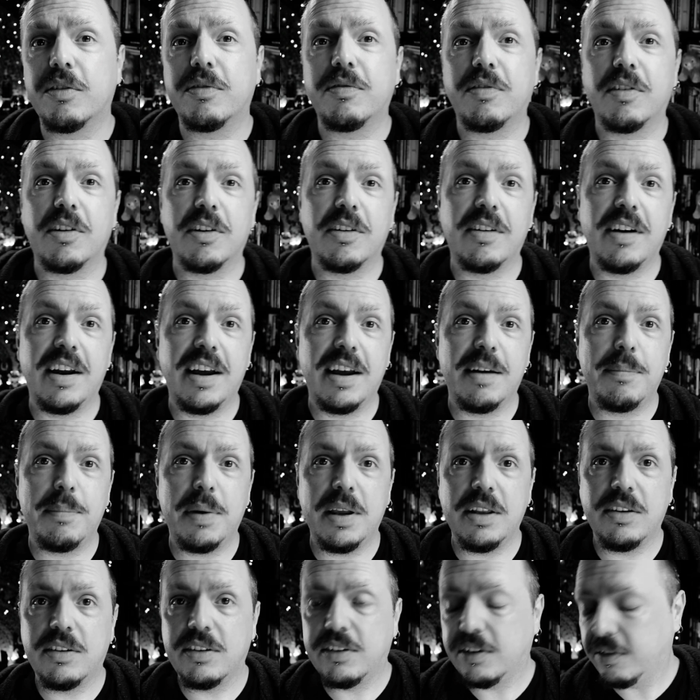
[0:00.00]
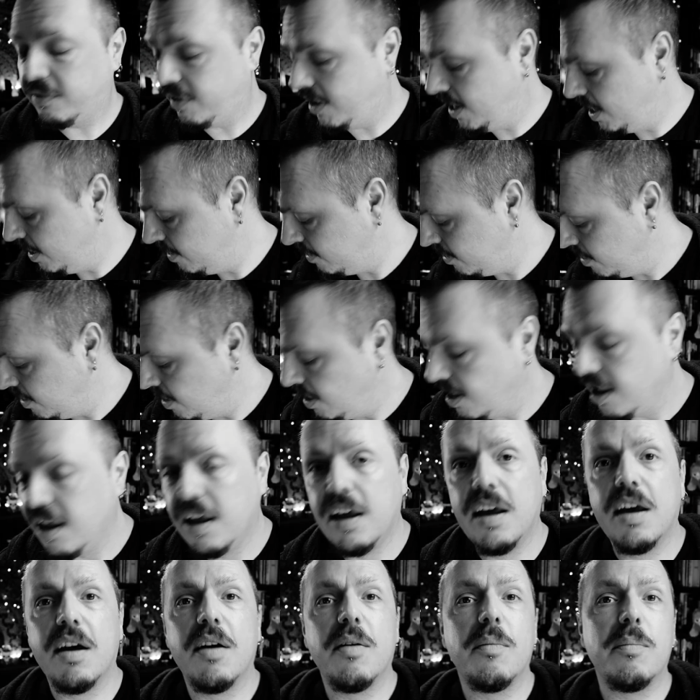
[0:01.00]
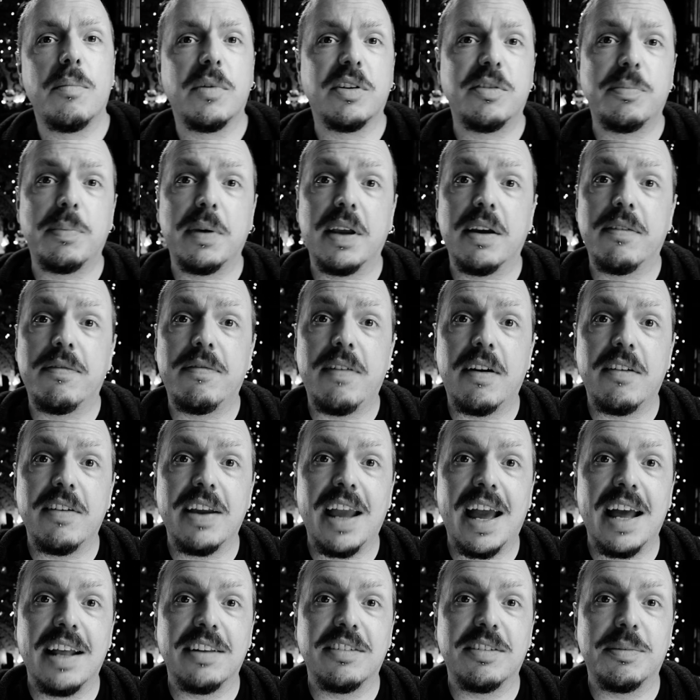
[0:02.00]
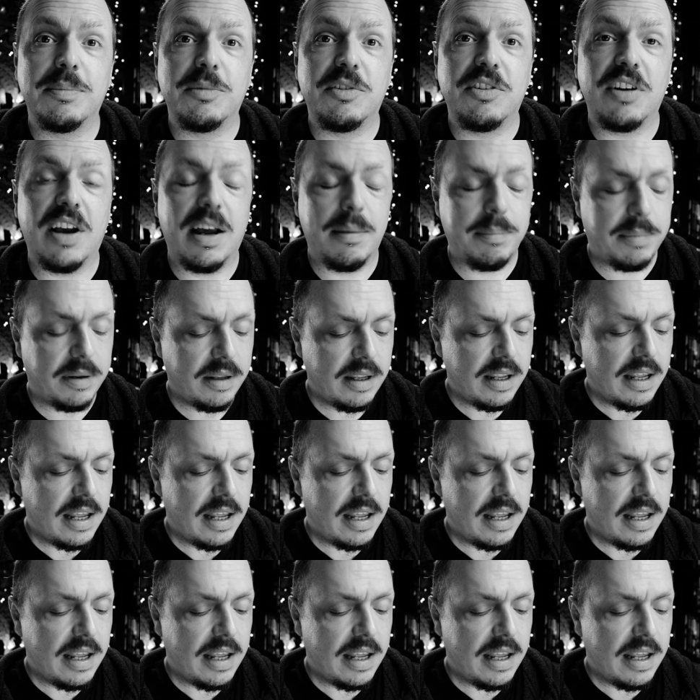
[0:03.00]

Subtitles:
for Pieces of Eight must be a very handsome chap.